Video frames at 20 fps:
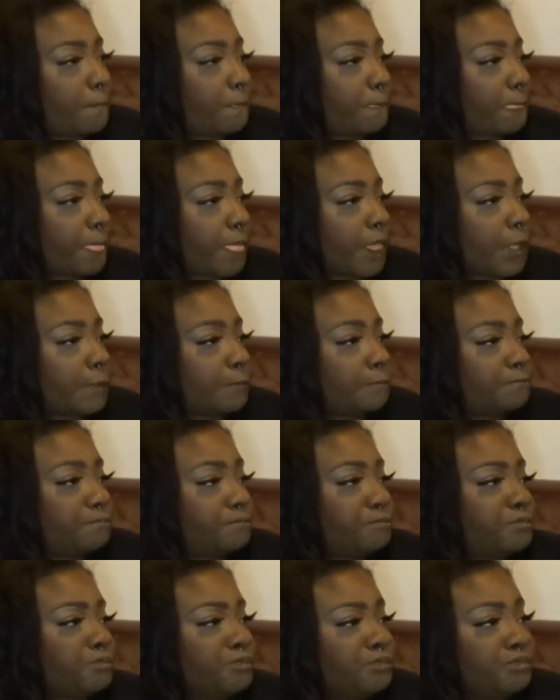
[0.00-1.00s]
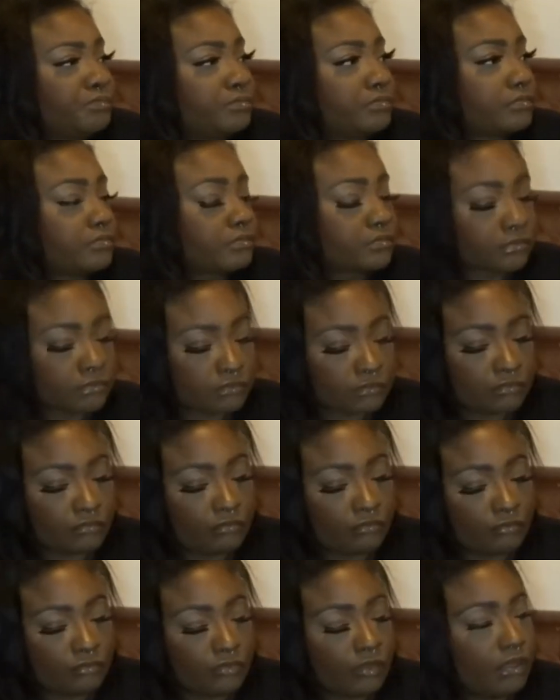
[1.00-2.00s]

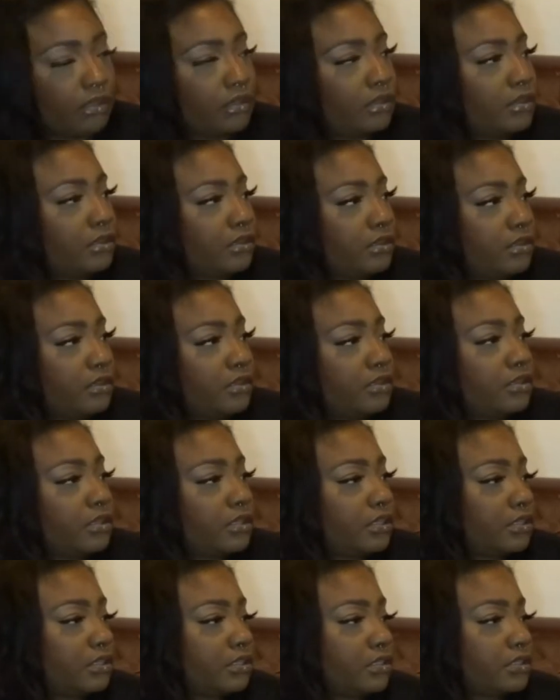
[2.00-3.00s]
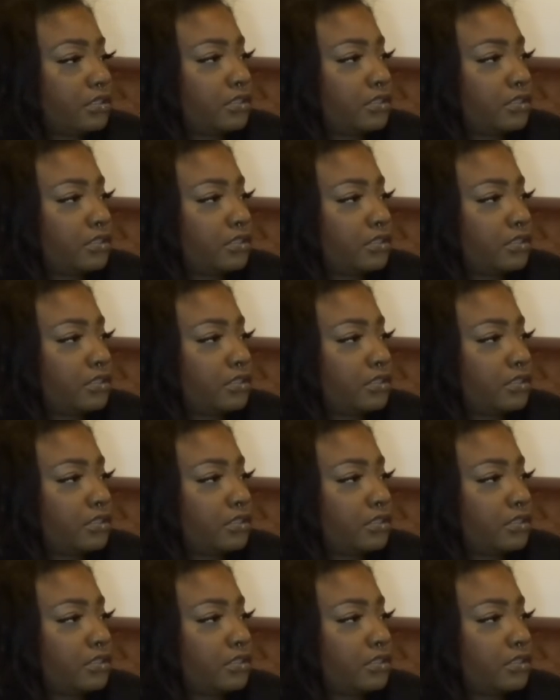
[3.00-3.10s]
This person isn't speaking.